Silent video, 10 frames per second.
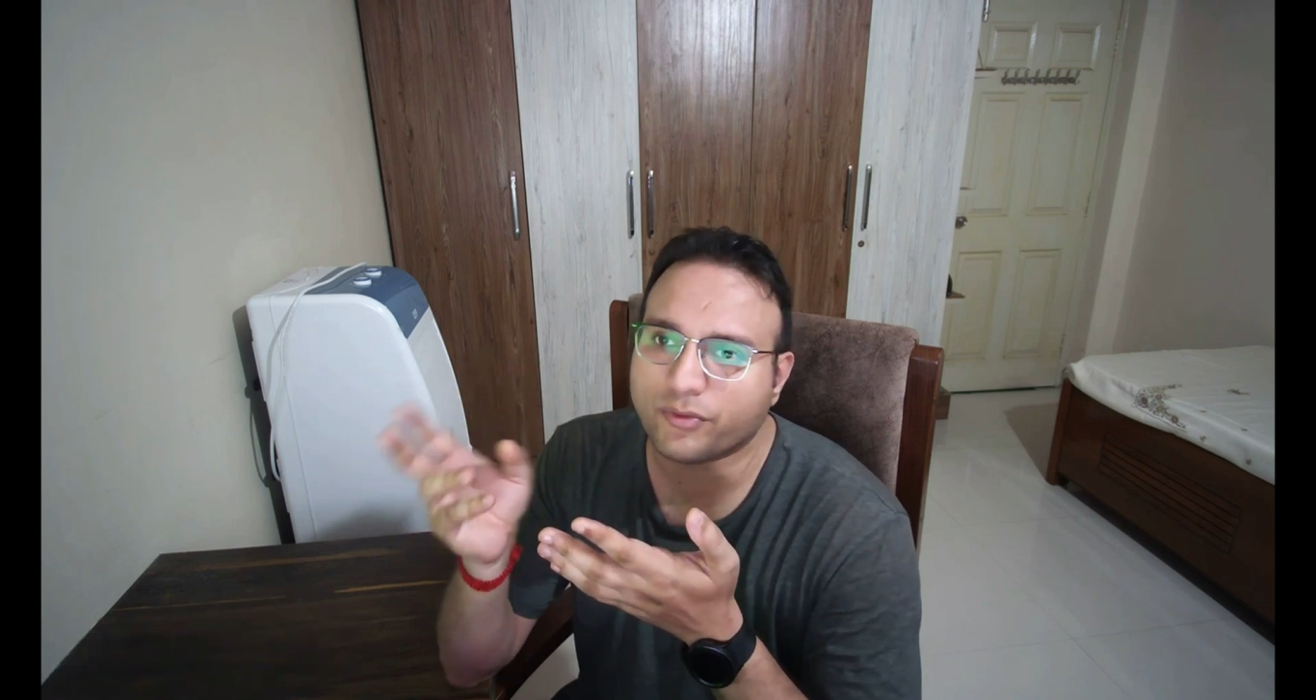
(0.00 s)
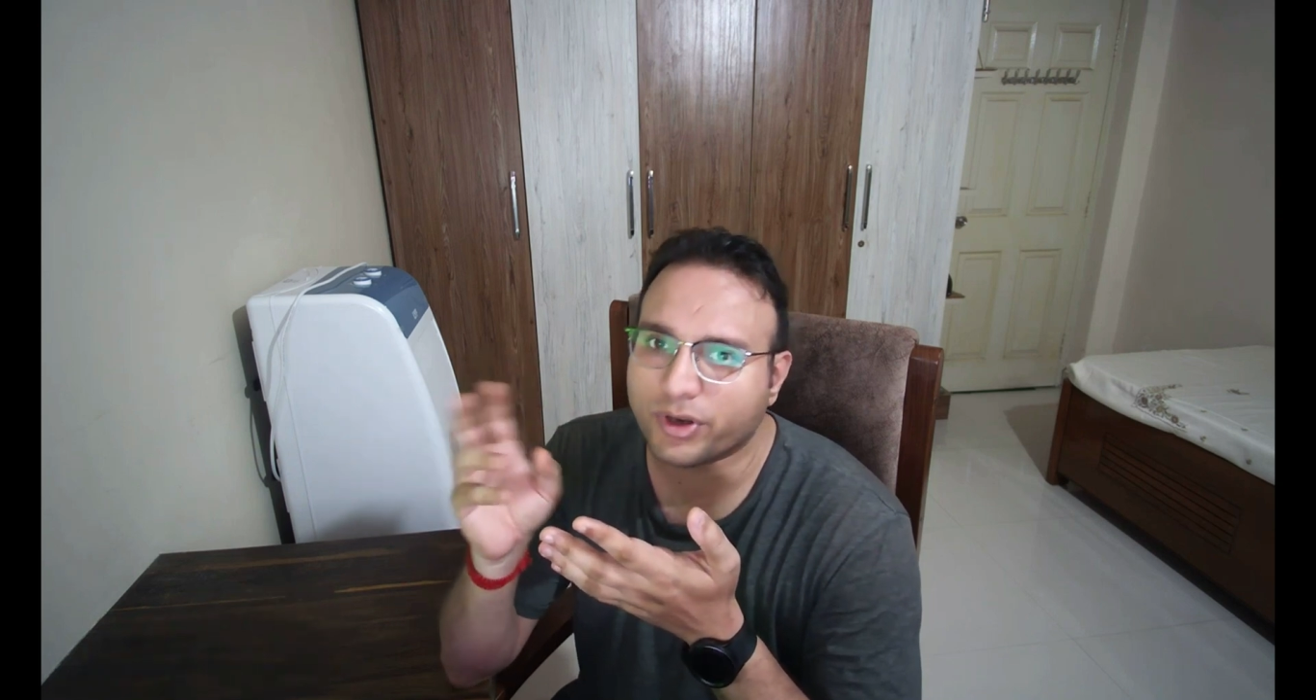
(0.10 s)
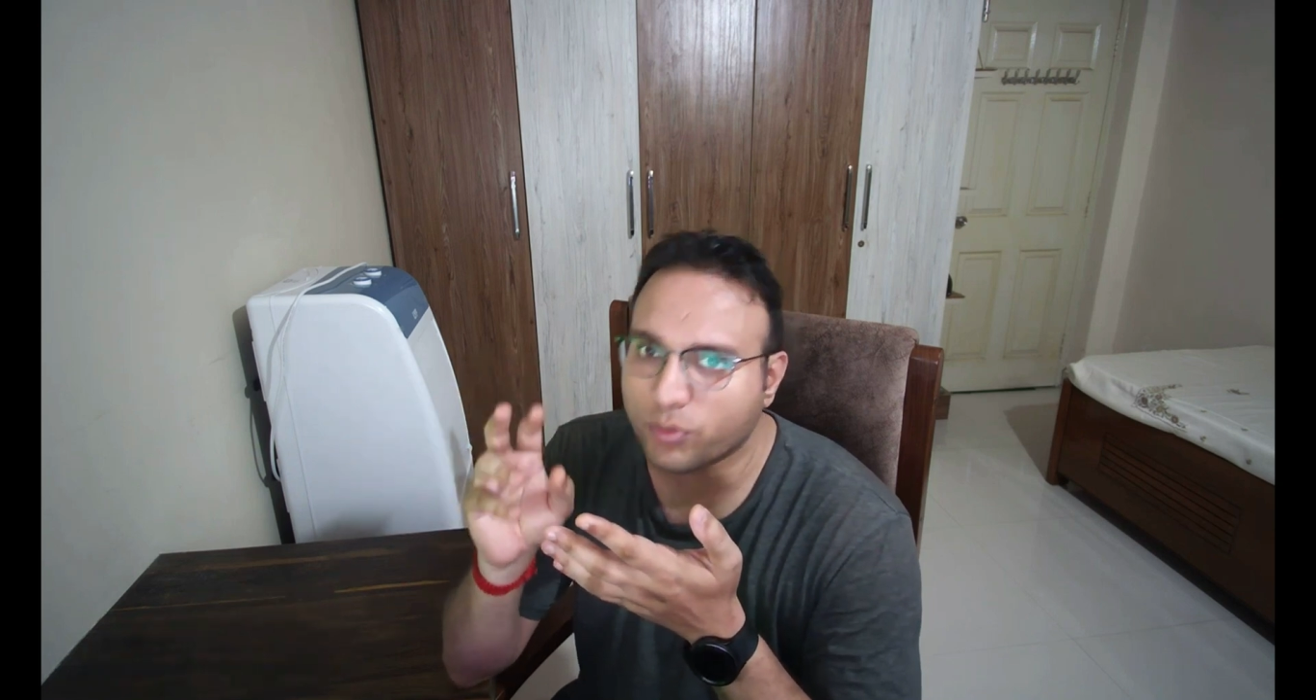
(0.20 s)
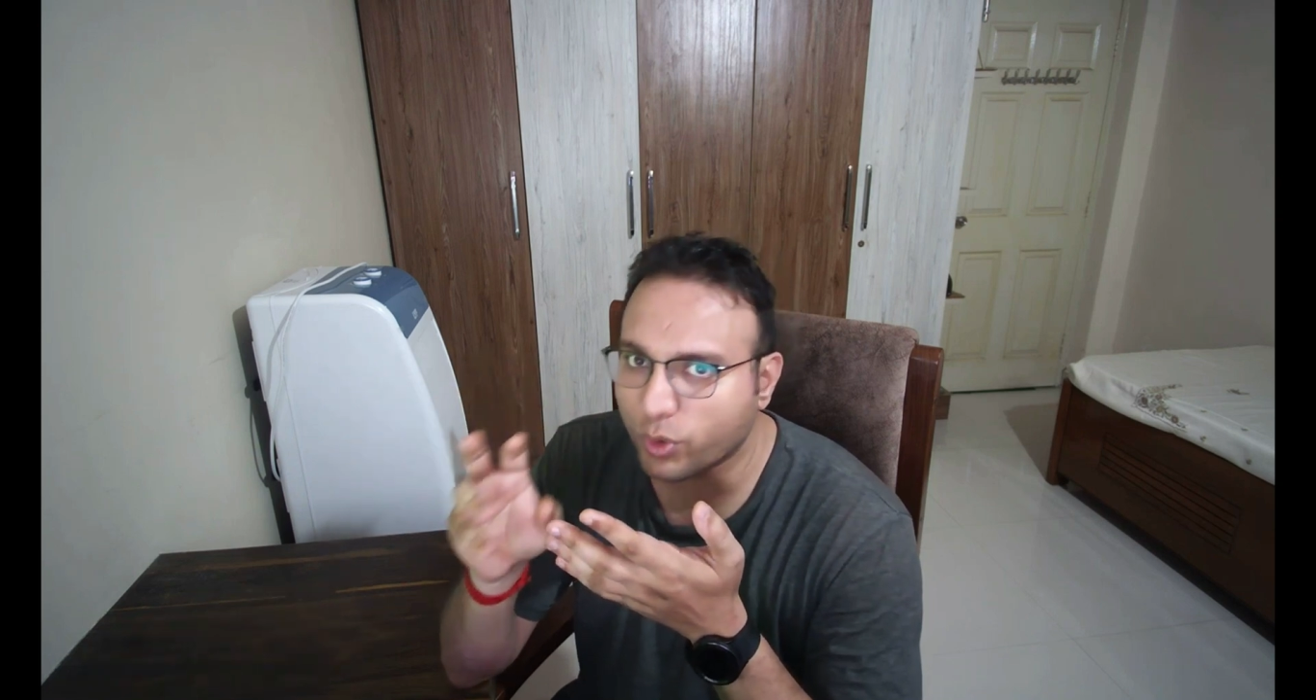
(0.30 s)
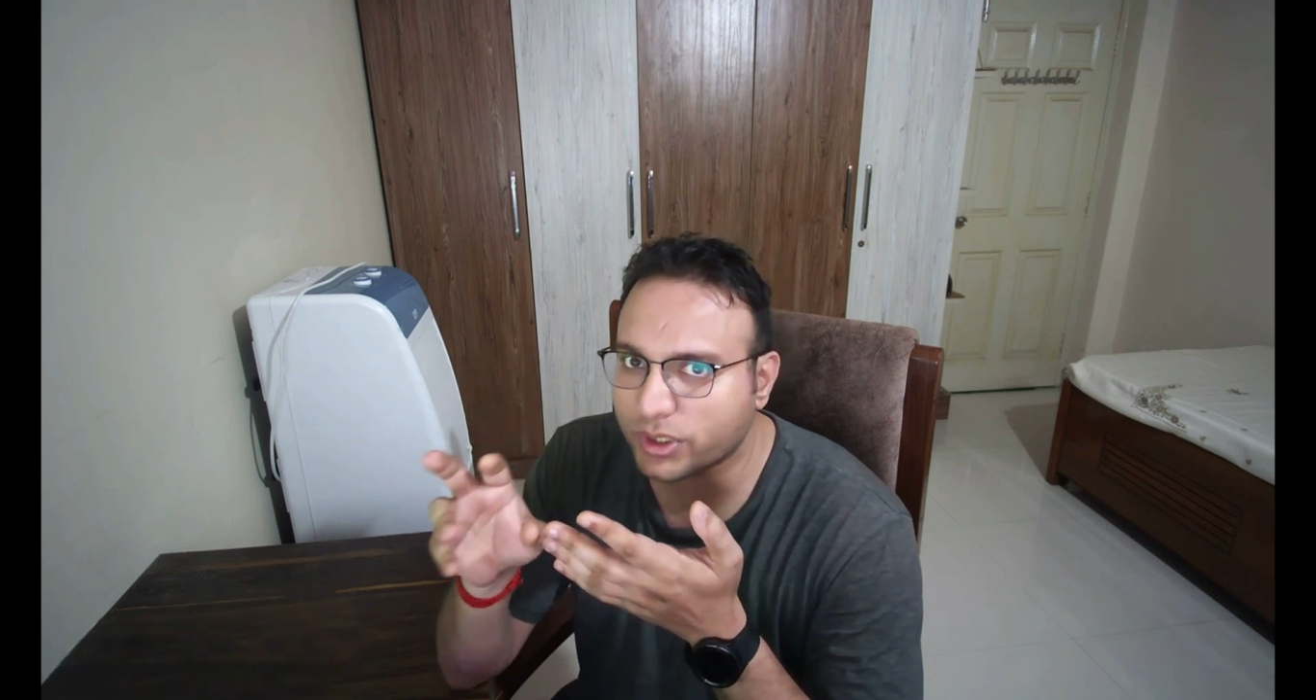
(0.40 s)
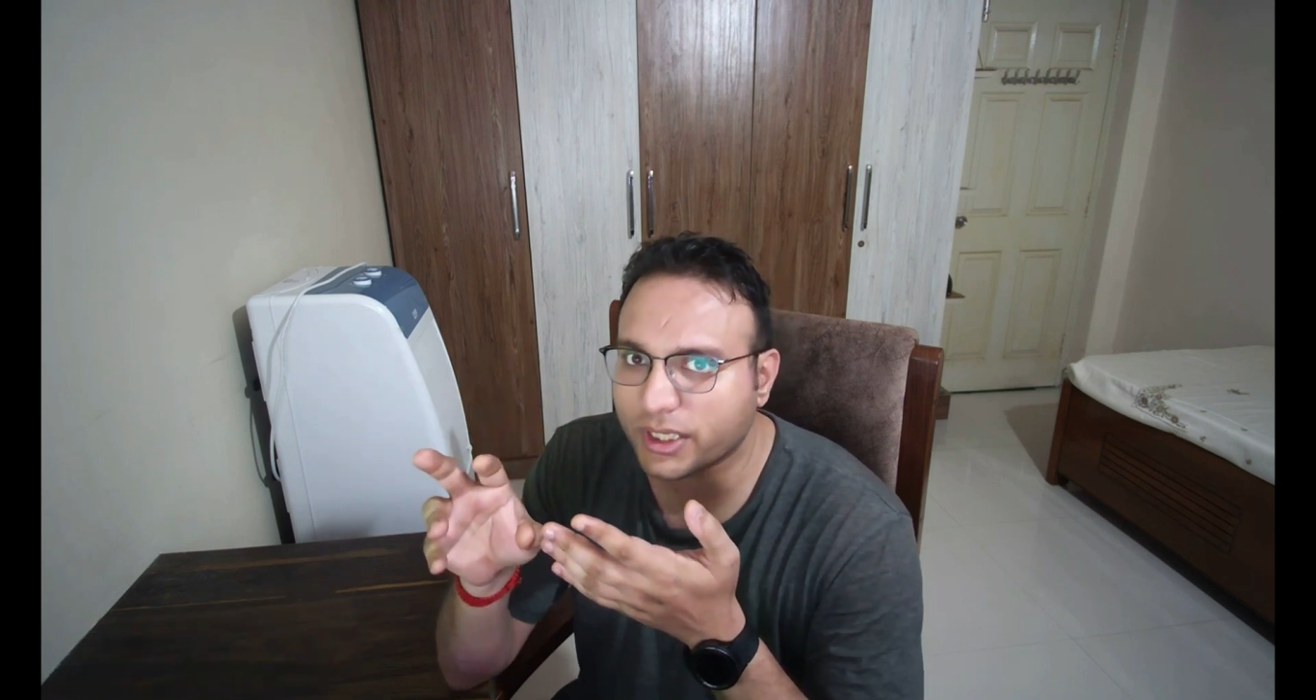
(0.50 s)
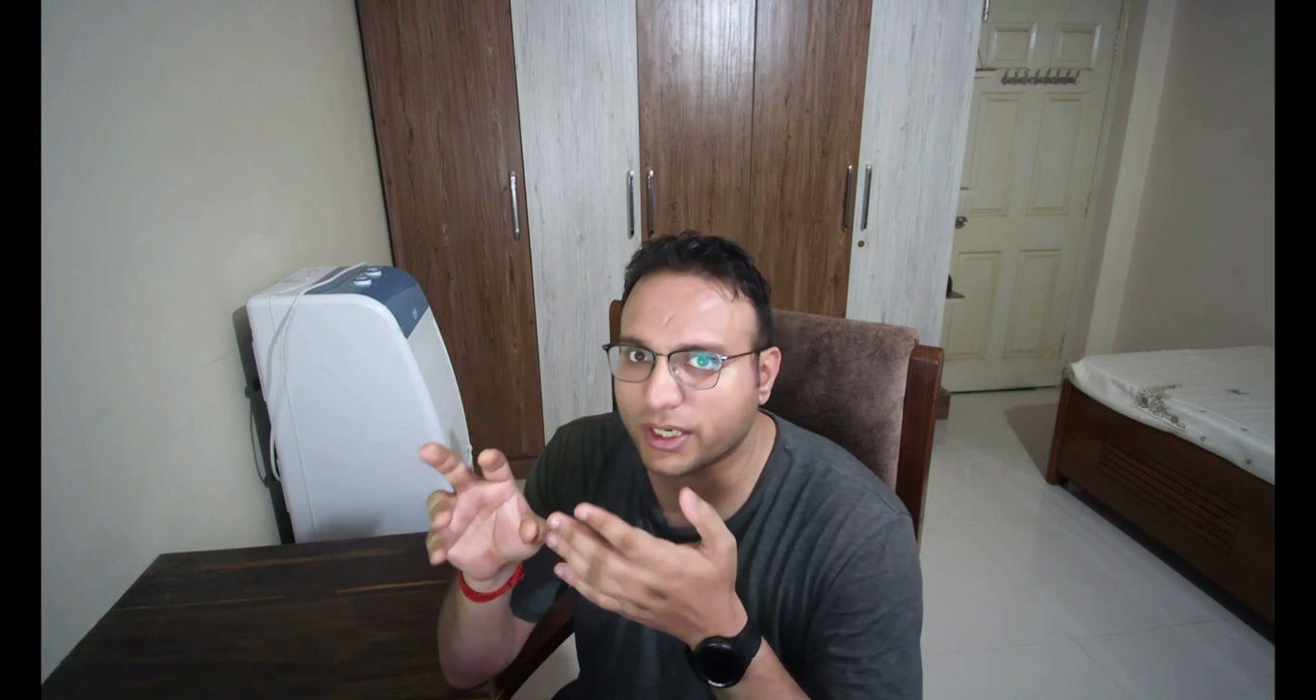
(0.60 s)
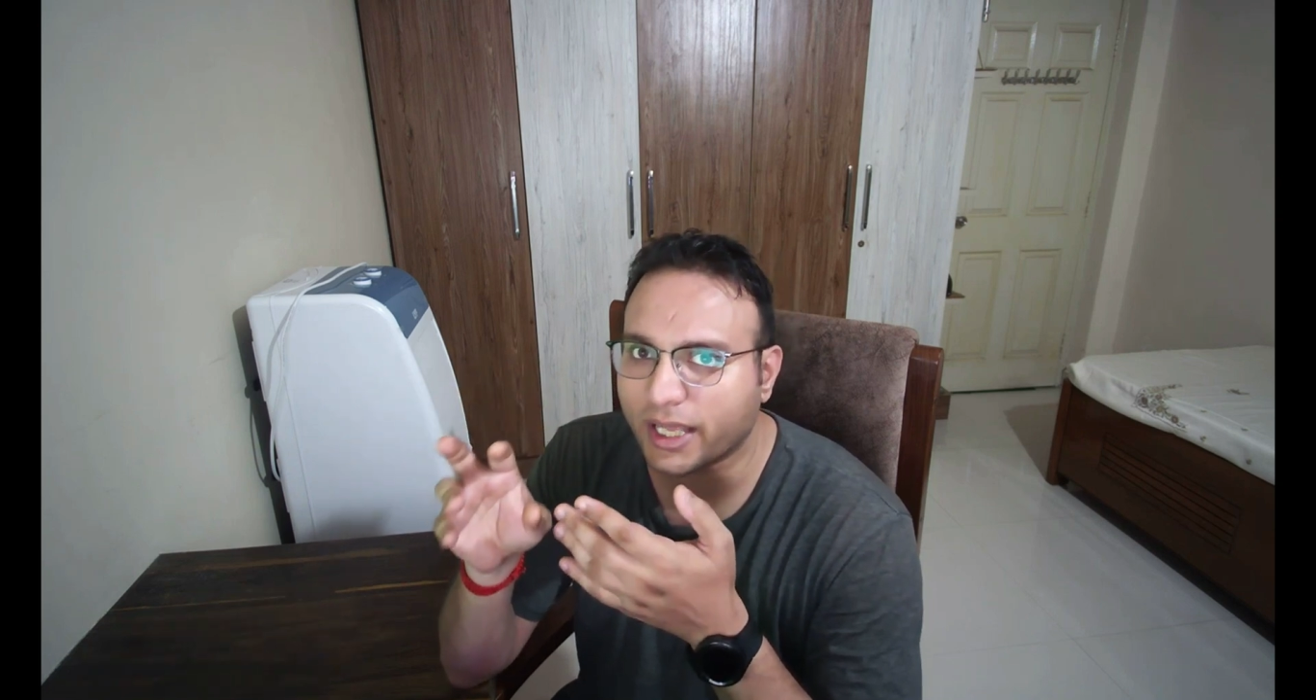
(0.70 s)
one more thing,